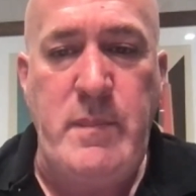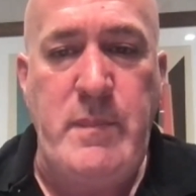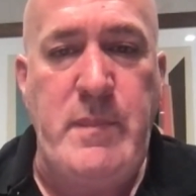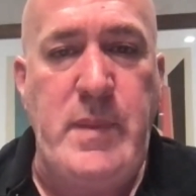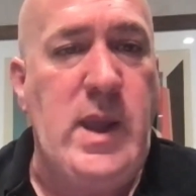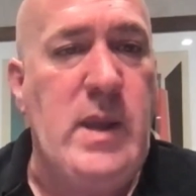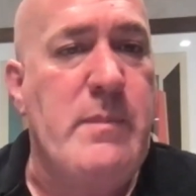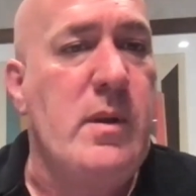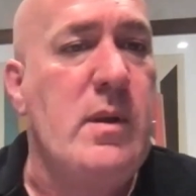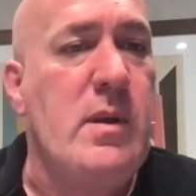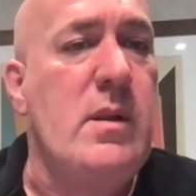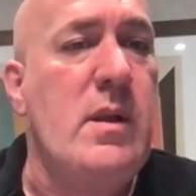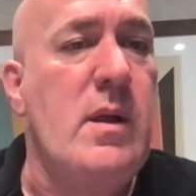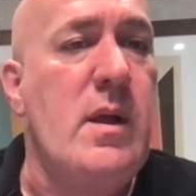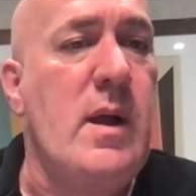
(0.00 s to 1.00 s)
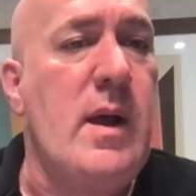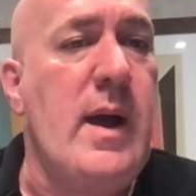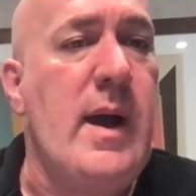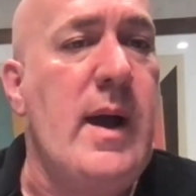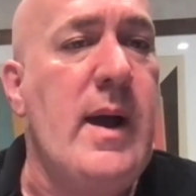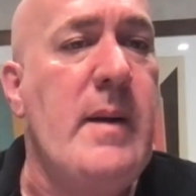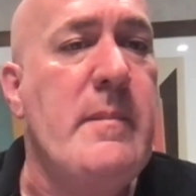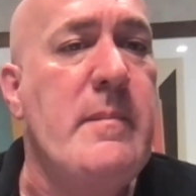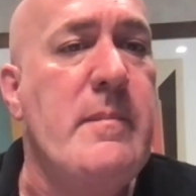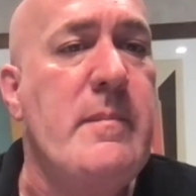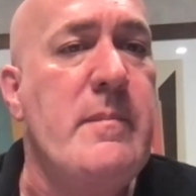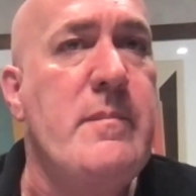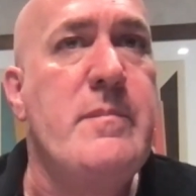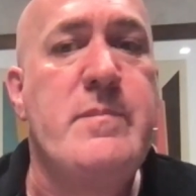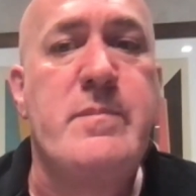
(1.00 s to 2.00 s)
people,
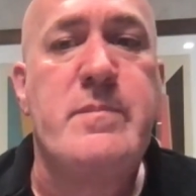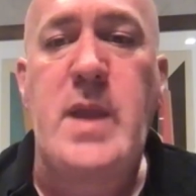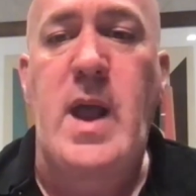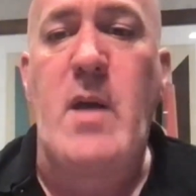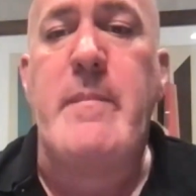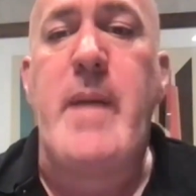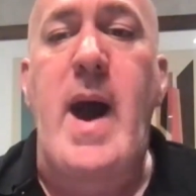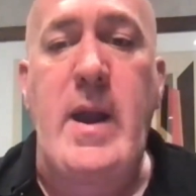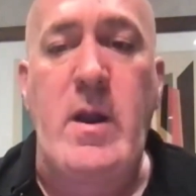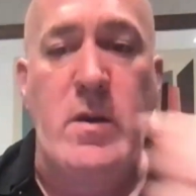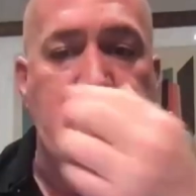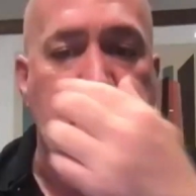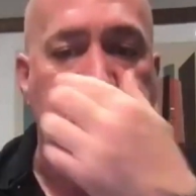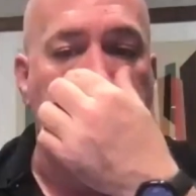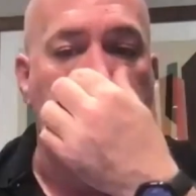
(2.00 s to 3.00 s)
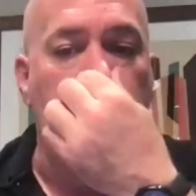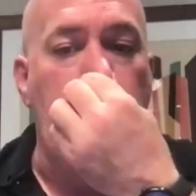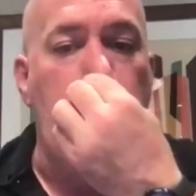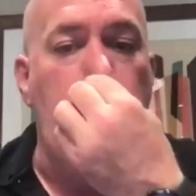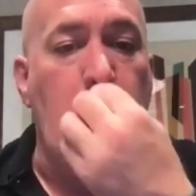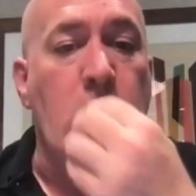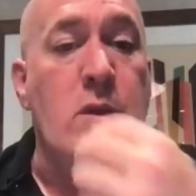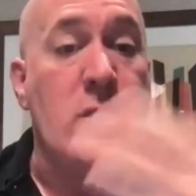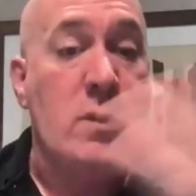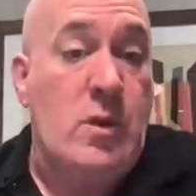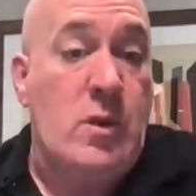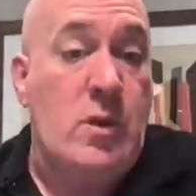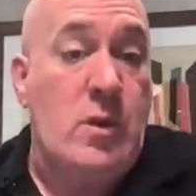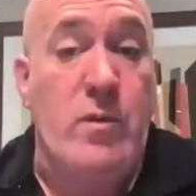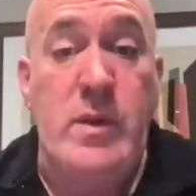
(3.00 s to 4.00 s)
how buyers
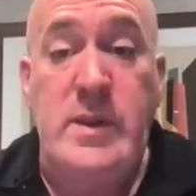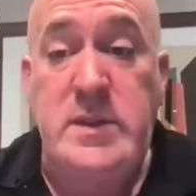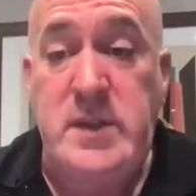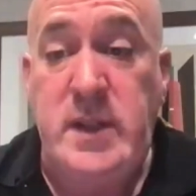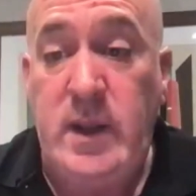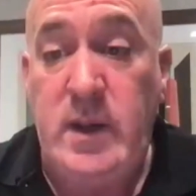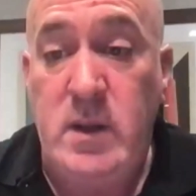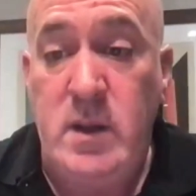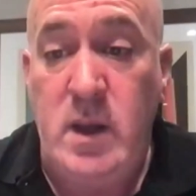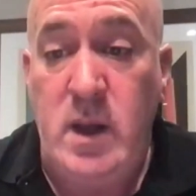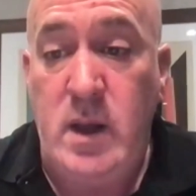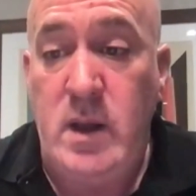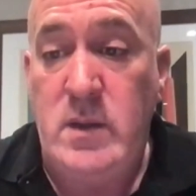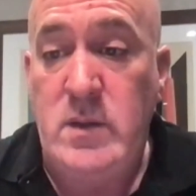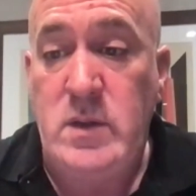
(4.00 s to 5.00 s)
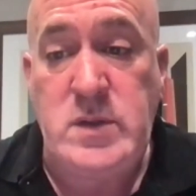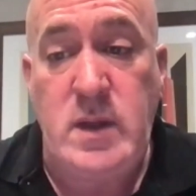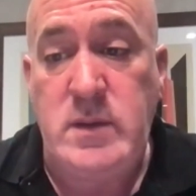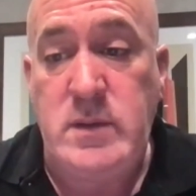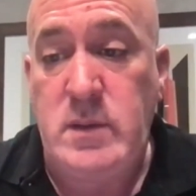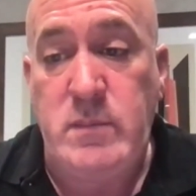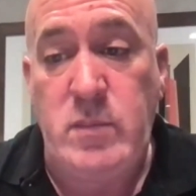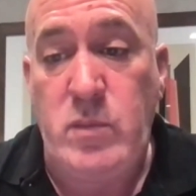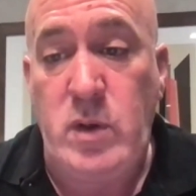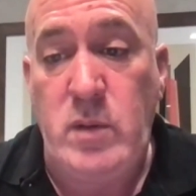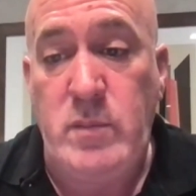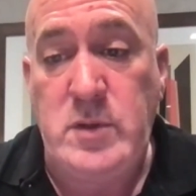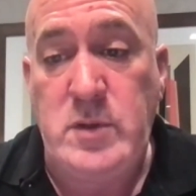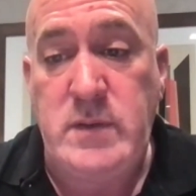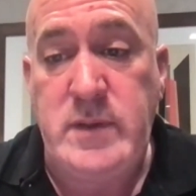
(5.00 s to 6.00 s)
look for real estate. Just pretty
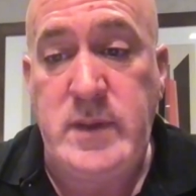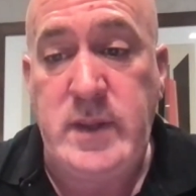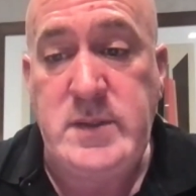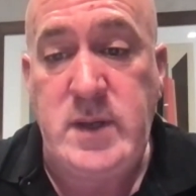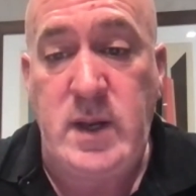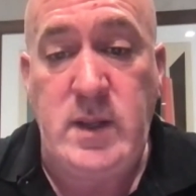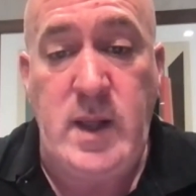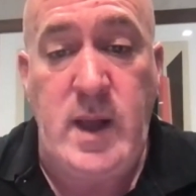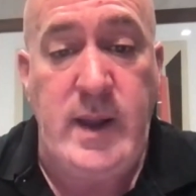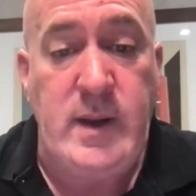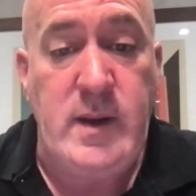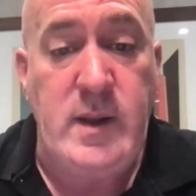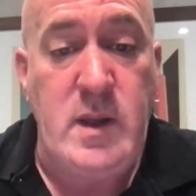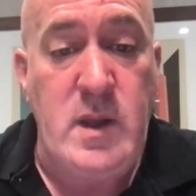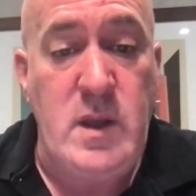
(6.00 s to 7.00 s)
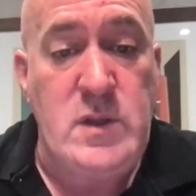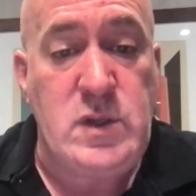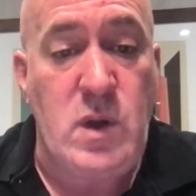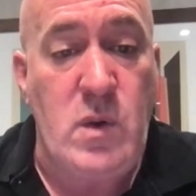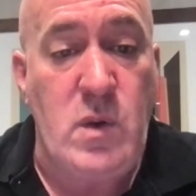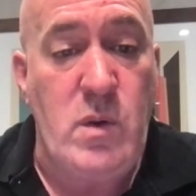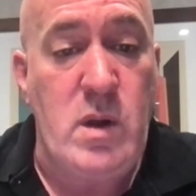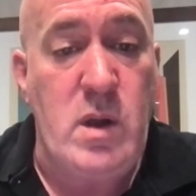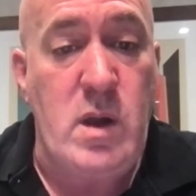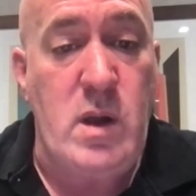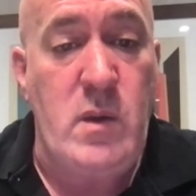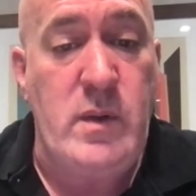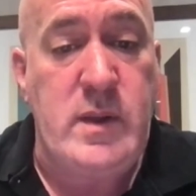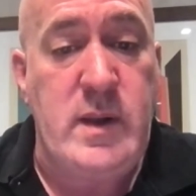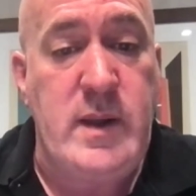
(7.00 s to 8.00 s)
much everything's online. So I
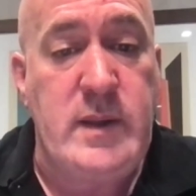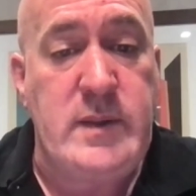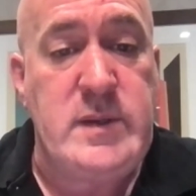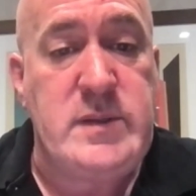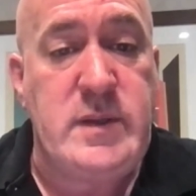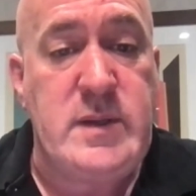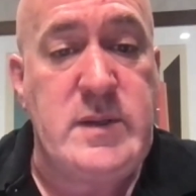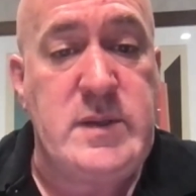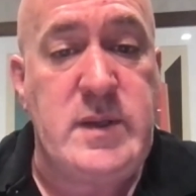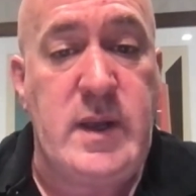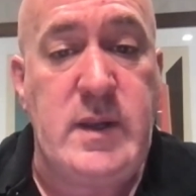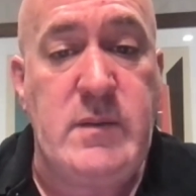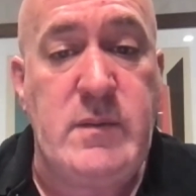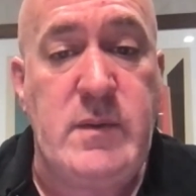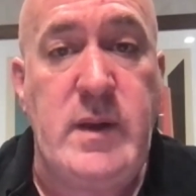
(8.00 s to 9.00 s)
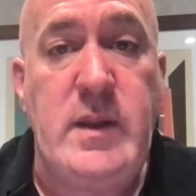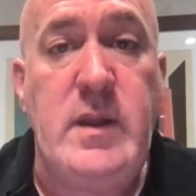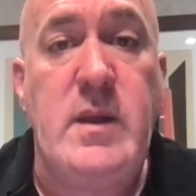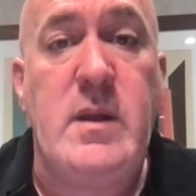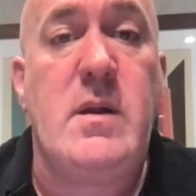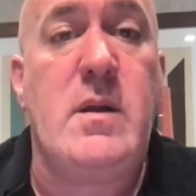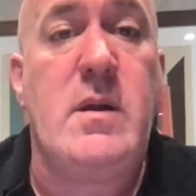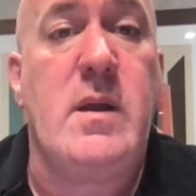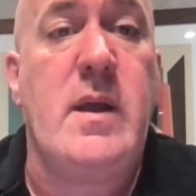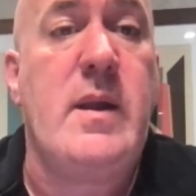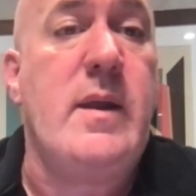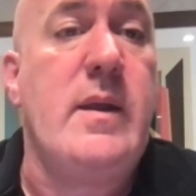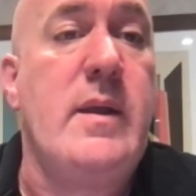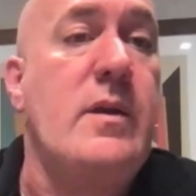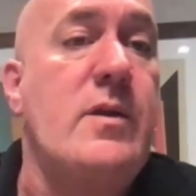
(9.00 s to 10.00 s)
will connect this in a second right here, and
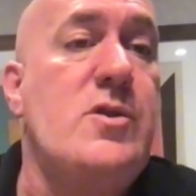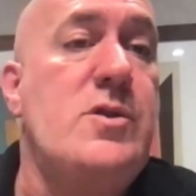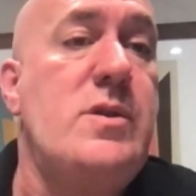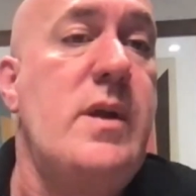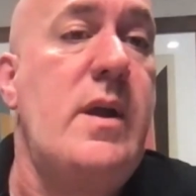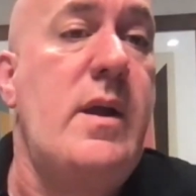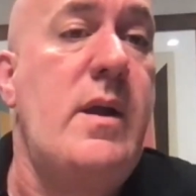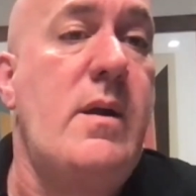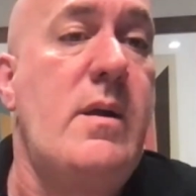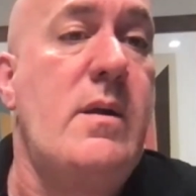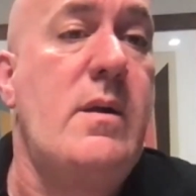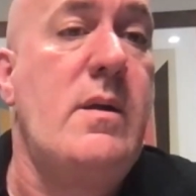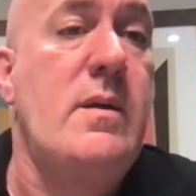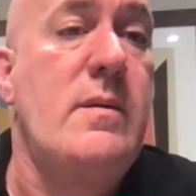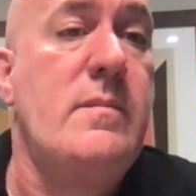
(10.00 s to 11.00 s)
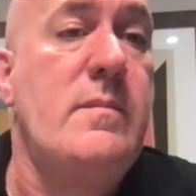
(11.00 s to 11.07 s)
I got to share.